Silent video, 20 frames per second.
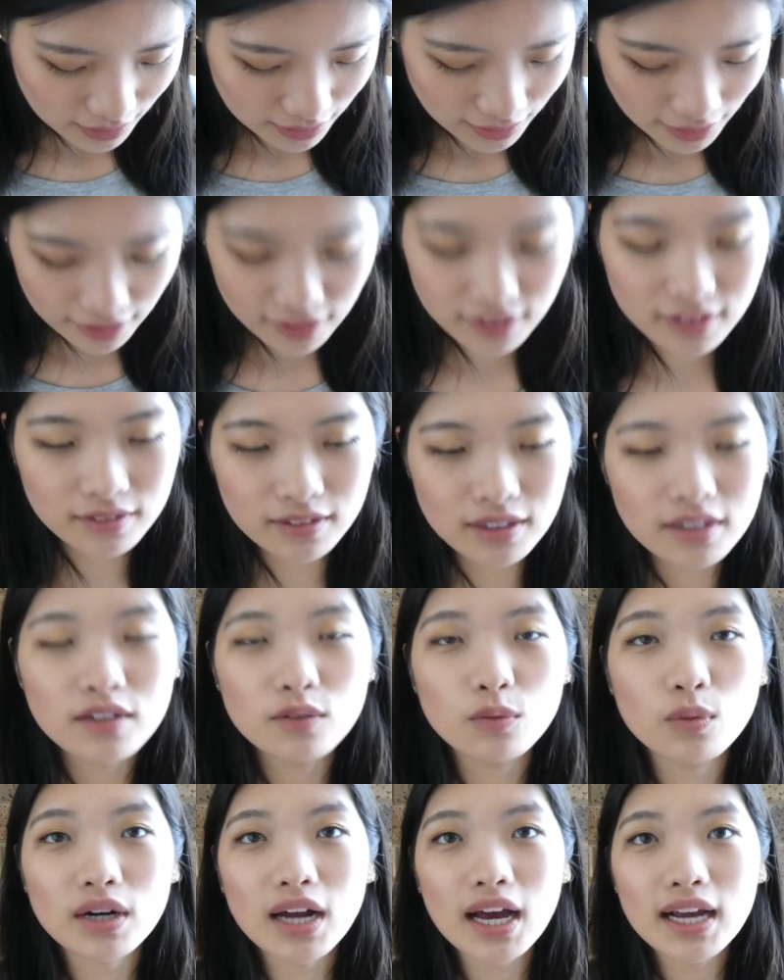Like
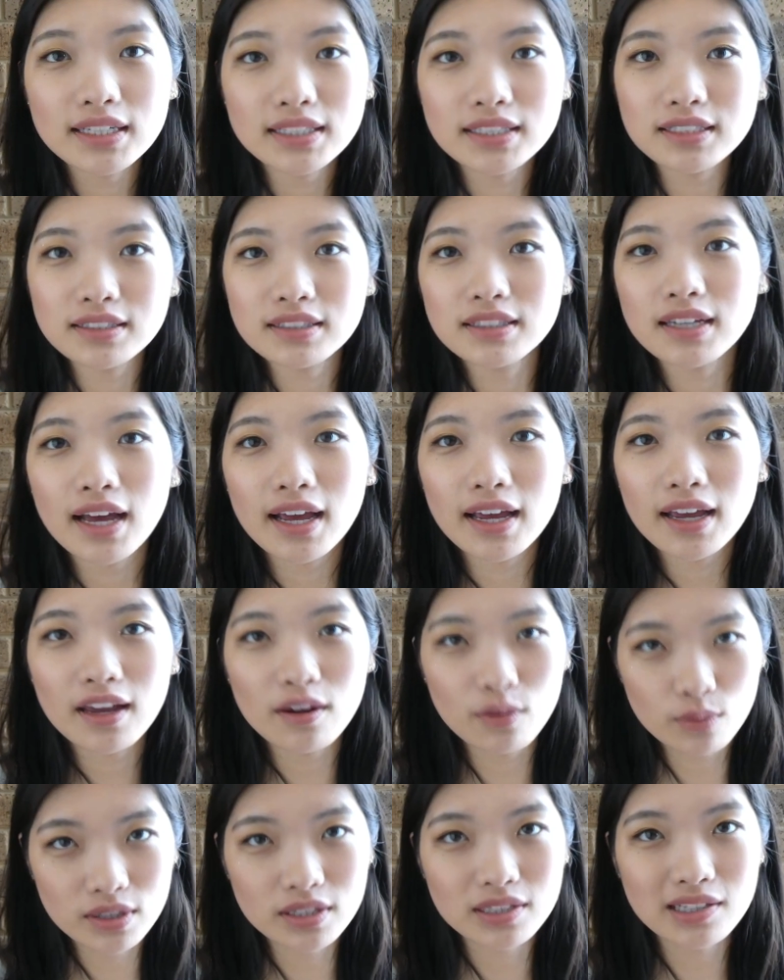what I did today,
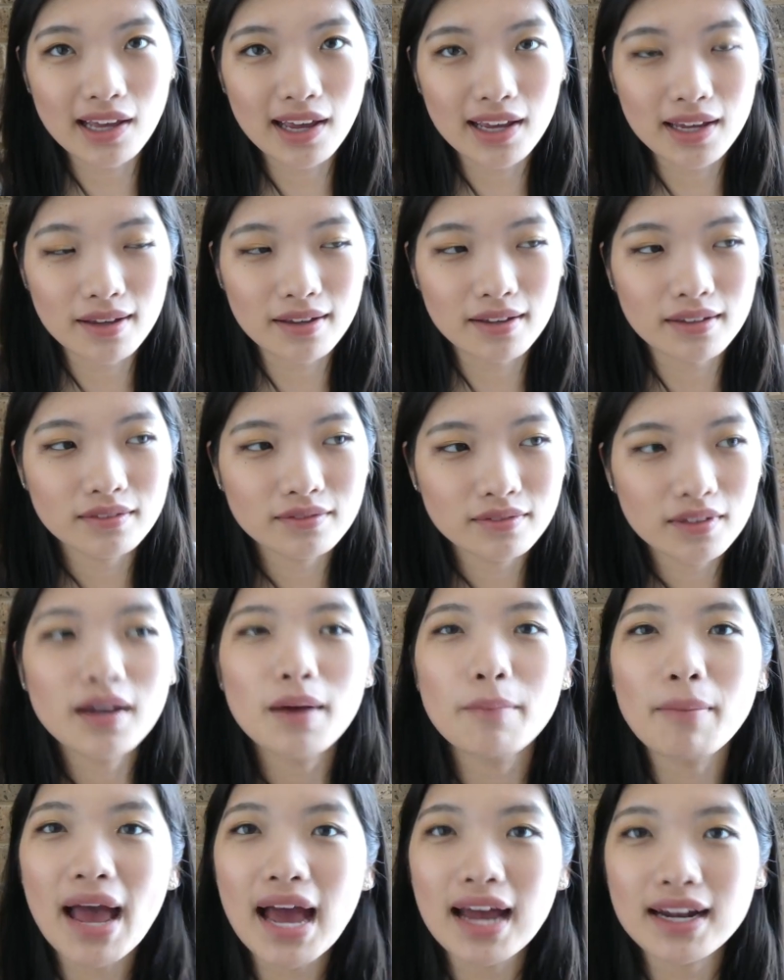it was a
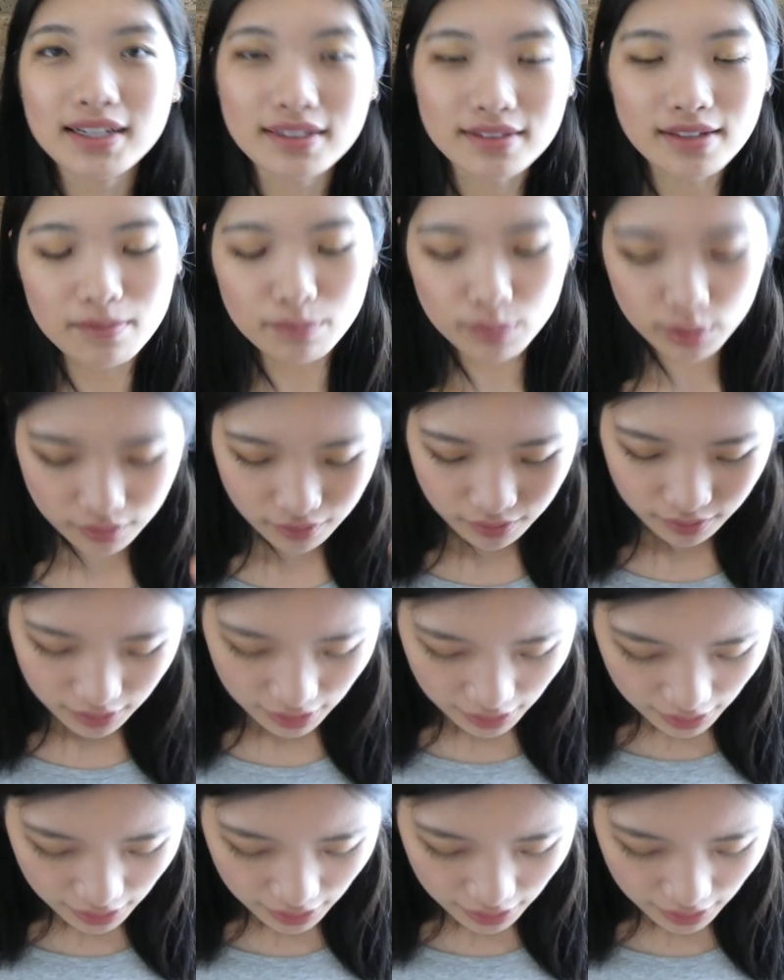bad example.